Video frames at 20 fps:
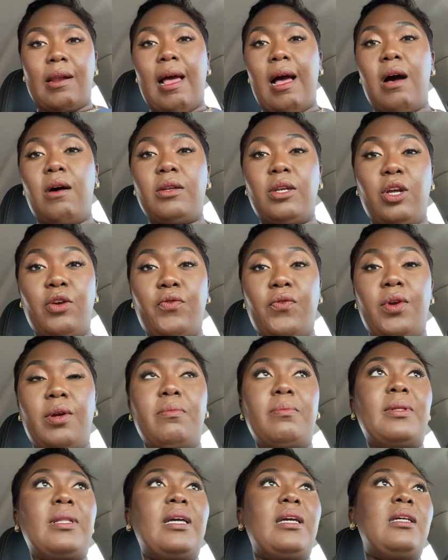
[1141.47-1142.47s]
out different
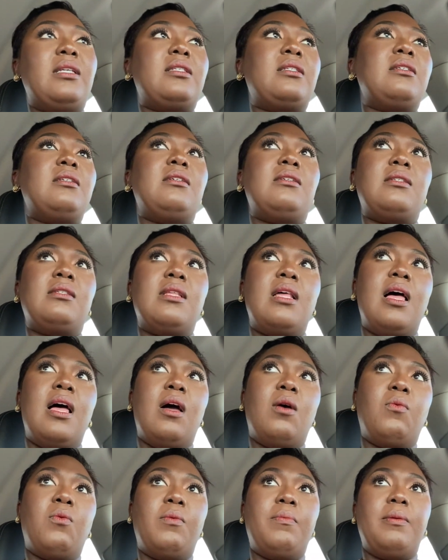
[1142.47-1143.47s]
places
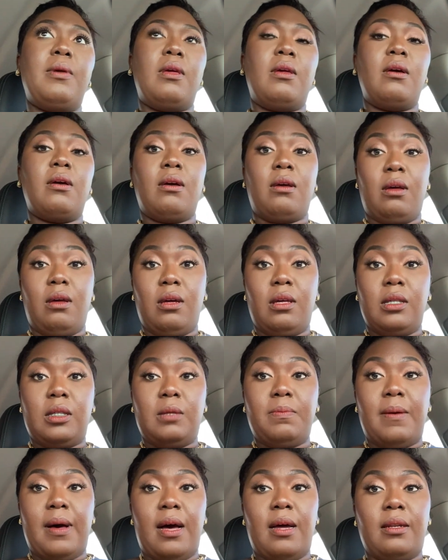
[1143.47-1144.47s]
that would be a good
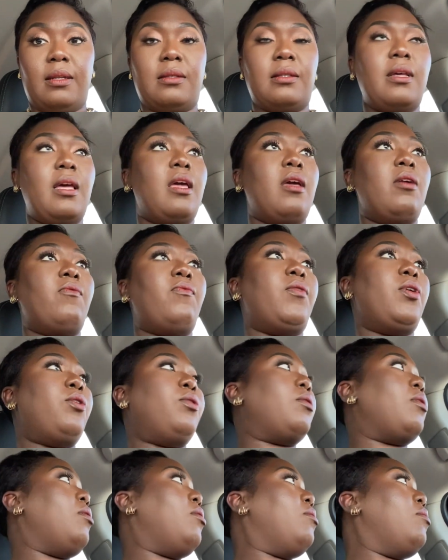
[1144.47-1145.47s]
spot to take
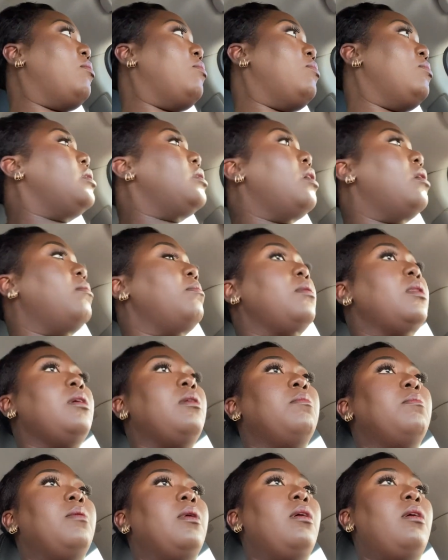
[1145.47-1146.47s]
photos,
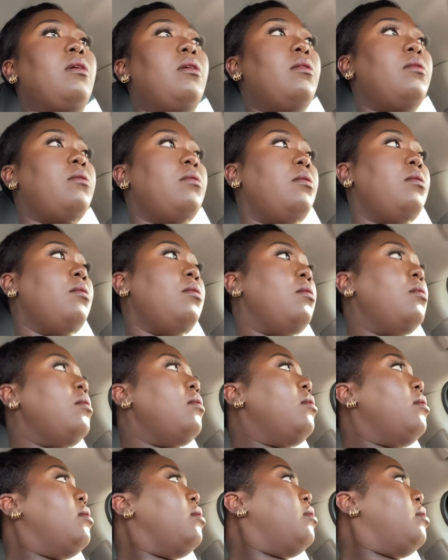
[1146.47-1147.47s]
something,
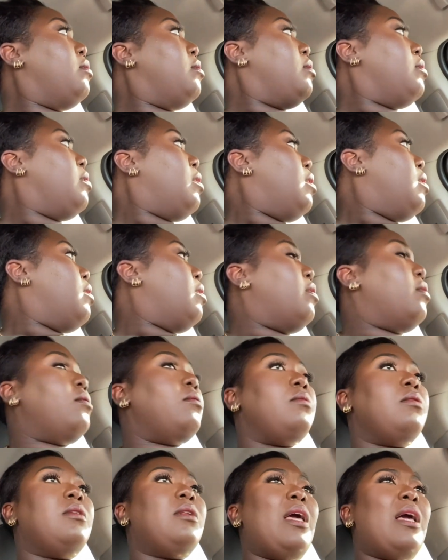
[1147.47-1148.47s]
but yeah.
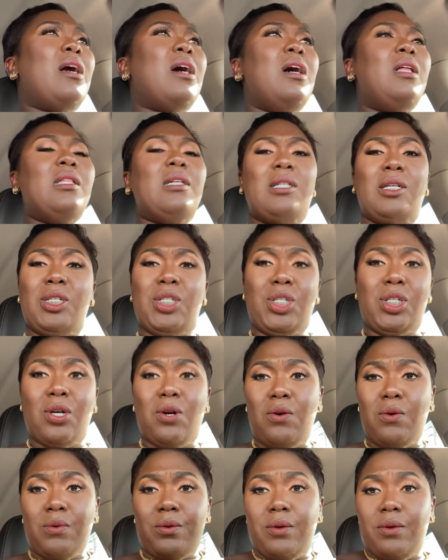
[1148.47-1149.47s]
They call it a
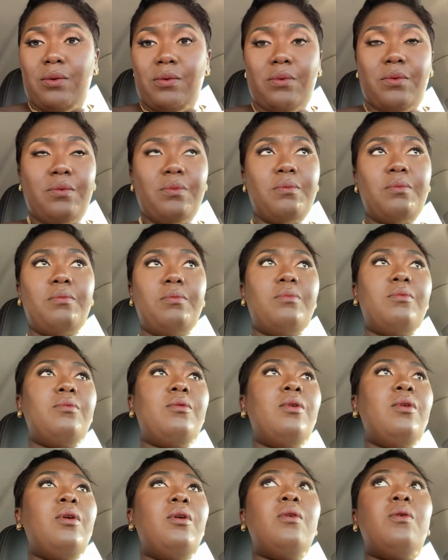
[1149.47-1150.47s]

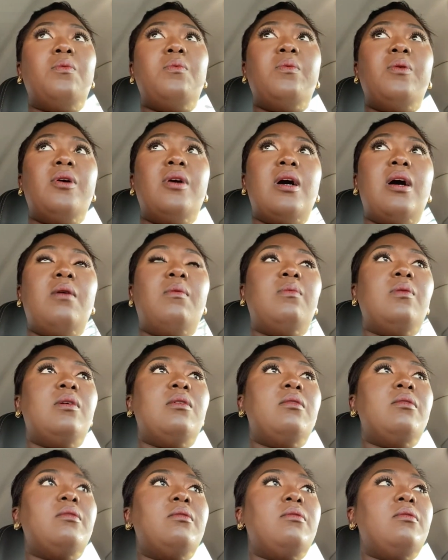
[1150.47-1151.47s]
showroom where I
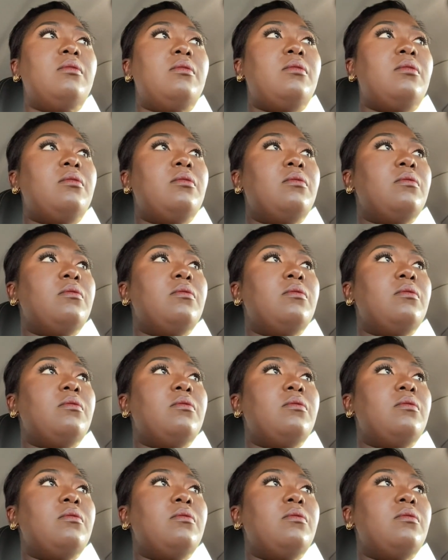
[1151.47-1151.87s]
was